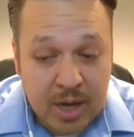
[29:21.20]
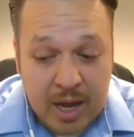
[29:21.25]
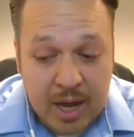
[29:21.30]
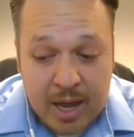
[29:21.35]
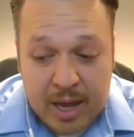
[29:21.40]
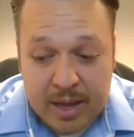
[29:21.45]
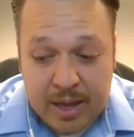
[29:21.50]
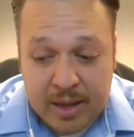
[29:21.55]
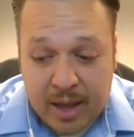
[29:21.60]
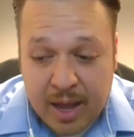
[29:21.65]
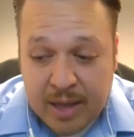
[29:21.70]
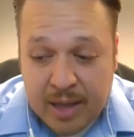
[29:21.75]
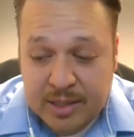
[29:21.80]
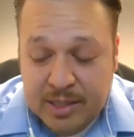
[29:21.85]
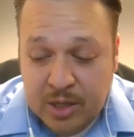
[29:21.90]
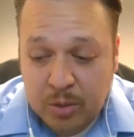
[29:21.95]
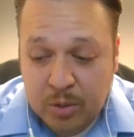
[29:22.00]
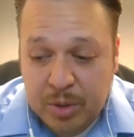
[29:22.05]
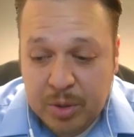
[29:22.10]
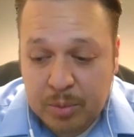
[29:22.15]
I, I
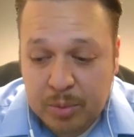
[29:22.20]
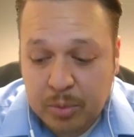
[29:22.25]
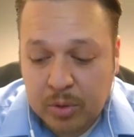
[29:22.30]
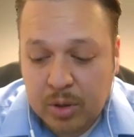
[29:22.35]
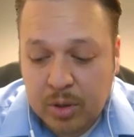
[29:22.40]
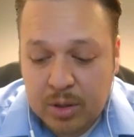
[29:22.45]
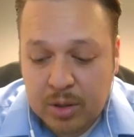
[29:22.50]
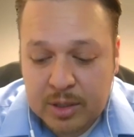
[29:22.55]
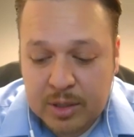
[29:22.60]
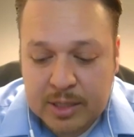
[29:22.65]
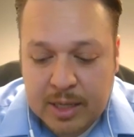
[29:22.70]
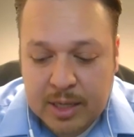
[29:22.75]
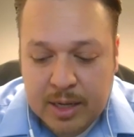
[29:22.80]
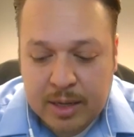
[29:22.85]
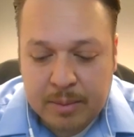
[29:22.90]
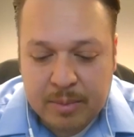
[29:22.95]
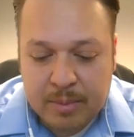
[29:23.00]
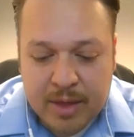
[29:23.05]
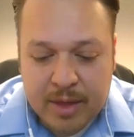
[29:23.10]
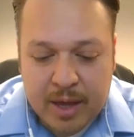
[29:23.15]
tell people all the
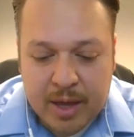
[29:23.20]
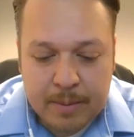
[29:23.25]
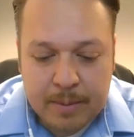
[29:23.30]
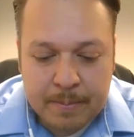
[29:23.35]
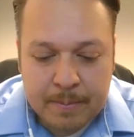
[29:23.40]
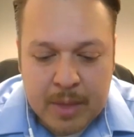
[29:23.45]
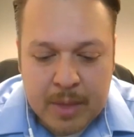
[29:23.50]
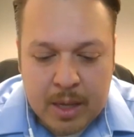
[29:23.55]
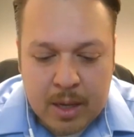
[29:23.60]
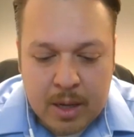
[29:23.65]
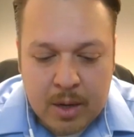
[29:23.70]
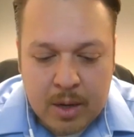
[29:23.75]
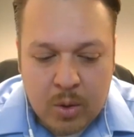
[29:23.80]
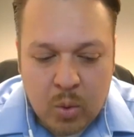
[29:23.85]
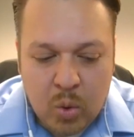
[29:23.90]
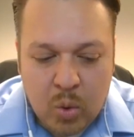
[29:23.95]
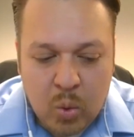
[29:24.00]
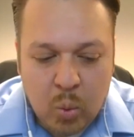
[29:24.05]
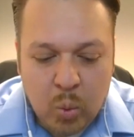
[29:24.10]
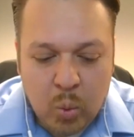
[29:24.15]
time that
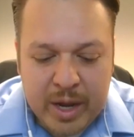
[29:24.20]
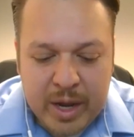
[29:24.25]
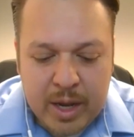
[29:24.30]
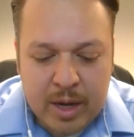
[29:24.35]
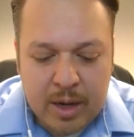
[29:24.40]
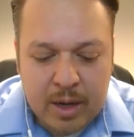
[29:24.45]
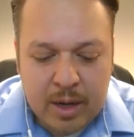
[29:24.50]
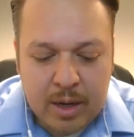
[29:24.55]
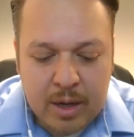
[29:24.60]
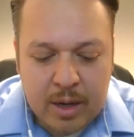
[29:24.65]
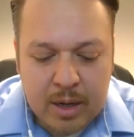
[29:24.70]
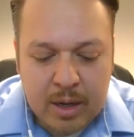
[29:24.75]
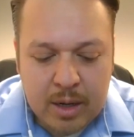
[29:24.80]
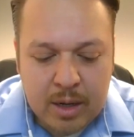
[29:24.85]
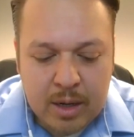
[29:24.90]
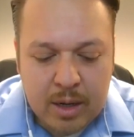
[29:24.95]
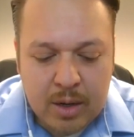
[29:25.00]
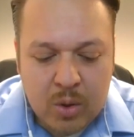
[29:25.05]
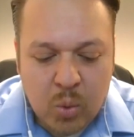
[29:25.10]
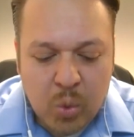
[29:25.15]
when,
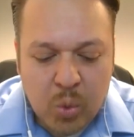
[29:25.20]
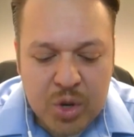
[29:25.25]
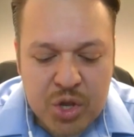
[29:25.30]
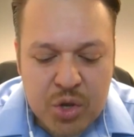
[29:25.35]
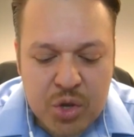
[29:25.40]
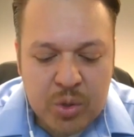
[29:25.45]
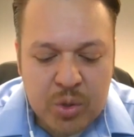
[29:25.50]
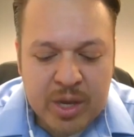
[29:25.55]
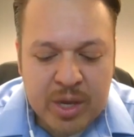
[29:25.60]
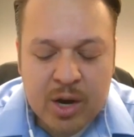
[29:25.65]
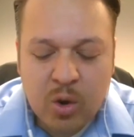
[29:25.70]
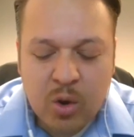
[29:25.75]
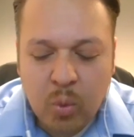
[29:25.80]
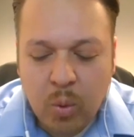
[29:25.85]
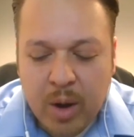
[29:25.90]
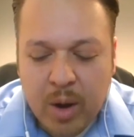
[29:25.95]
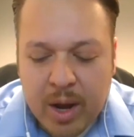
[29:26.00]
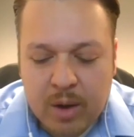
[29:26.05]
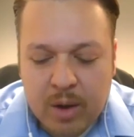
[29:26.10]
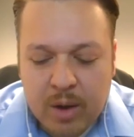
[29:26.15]
when you get
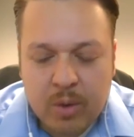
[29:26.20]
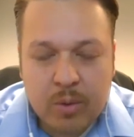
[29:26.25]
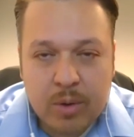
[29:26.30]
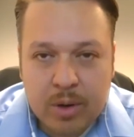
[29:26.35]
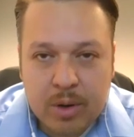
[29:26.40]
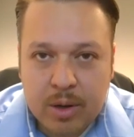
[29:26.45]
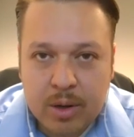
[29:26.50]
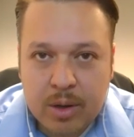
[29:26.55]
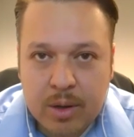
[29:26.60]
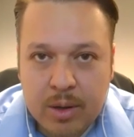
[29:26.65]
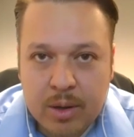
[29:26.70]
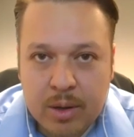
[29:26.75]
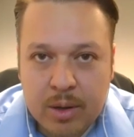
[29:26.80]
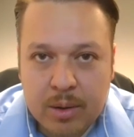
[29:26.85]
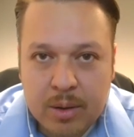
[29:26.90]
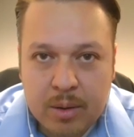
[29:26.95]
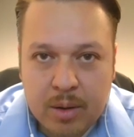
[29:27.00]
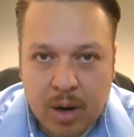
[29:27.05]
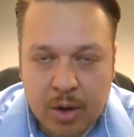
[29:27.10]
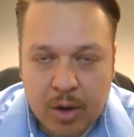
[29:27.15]
around
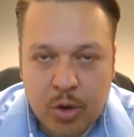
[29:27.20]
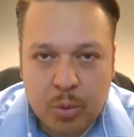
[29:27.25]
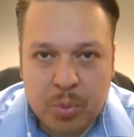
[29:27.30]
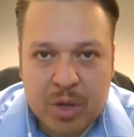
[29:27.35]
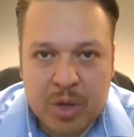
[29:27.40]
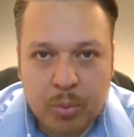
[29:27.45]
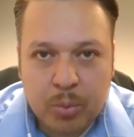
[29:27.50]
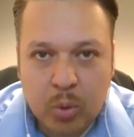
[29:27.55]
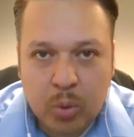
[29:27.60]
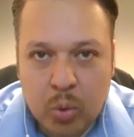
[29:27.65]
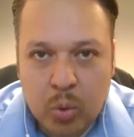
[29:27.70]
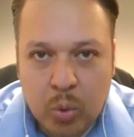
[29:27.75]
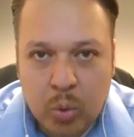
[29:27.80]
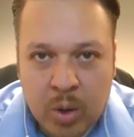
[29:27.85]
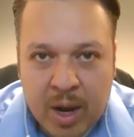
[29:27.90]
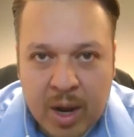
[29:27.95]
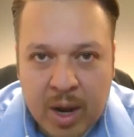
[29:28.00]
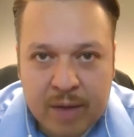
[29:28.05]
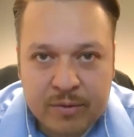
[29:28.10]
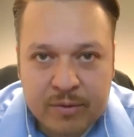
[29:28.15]
other people who
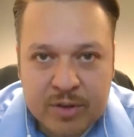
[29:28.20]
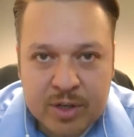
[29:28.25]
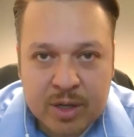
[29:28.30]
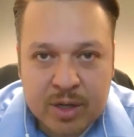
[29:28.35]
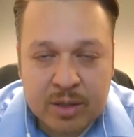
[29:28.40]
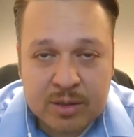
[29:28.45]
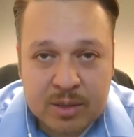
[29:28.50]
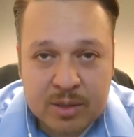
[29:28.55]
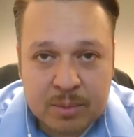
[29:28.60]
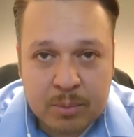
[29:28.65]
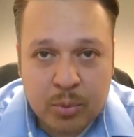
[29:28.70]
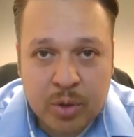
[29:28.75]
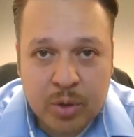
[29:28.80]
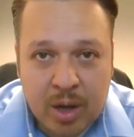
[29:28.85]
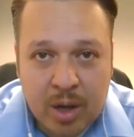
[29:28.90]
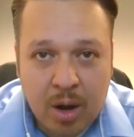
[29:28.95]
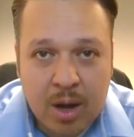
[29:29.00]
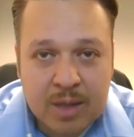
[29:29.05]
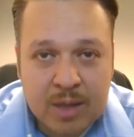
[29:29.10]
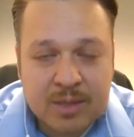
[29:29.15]
have done some pretty
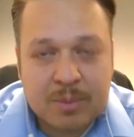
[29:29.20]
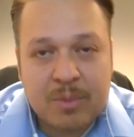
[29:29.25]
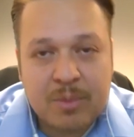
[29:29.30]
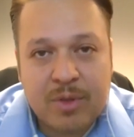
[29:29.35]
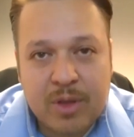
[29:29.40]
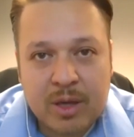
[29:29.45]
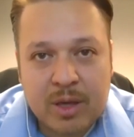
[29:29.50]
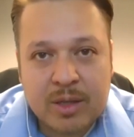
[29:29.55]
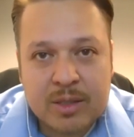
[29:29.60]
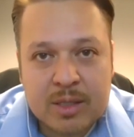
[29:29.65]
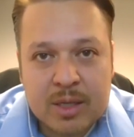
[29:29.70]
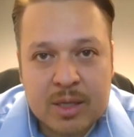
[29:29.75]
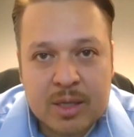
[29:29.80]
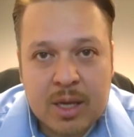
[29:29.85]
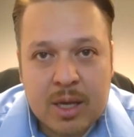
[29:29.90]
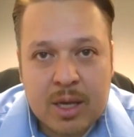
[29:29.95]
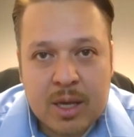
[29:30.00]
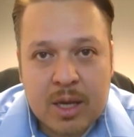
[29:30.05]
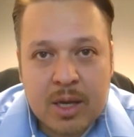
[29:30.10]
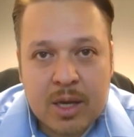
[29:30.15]
awesome things,
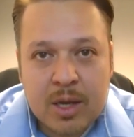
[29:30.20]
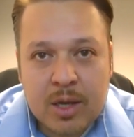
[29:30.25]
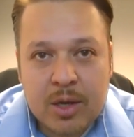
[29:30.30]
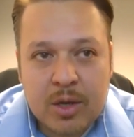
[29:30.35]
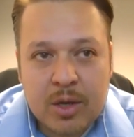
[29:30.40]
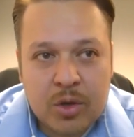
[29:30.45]
mm-hmm.